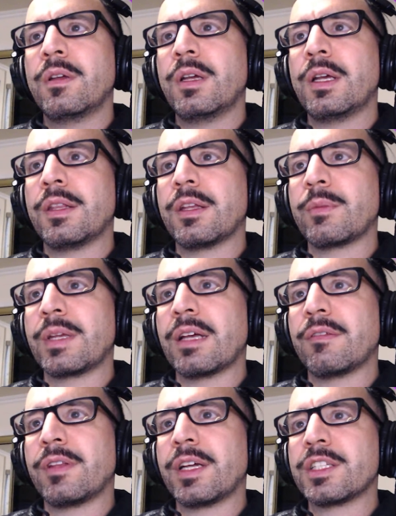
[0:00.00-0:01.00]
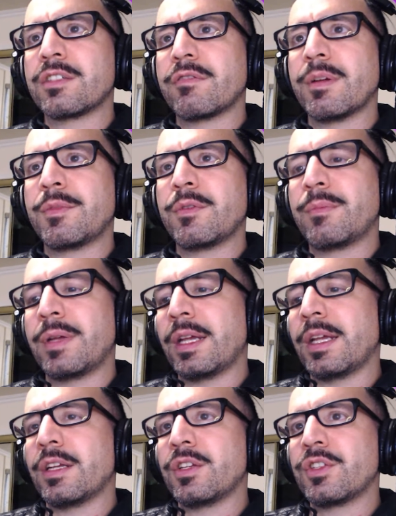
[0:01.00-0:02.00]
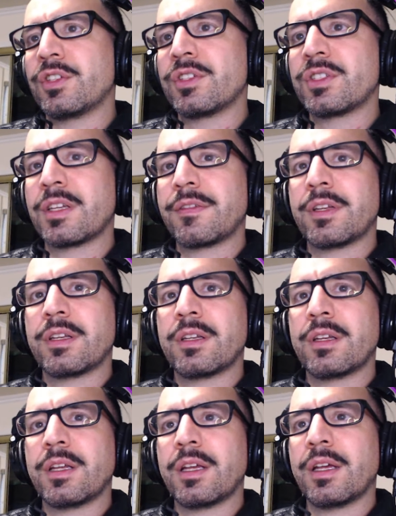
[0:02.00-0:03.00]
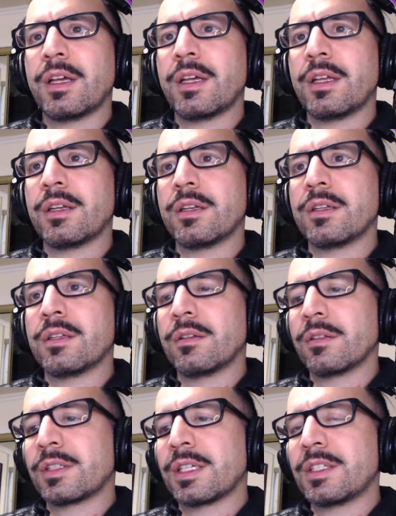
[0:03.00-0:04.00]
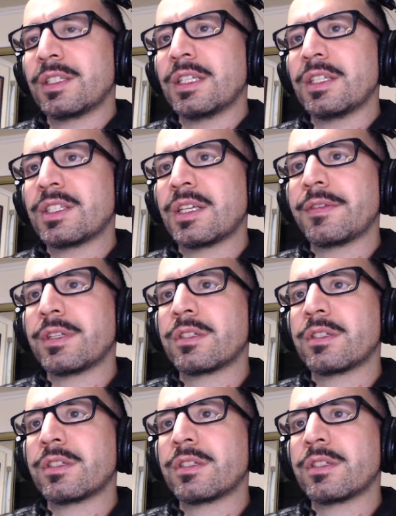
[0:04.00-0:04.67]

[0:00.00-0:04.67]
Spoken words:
And then we have line script page 7, and it looks like scene 7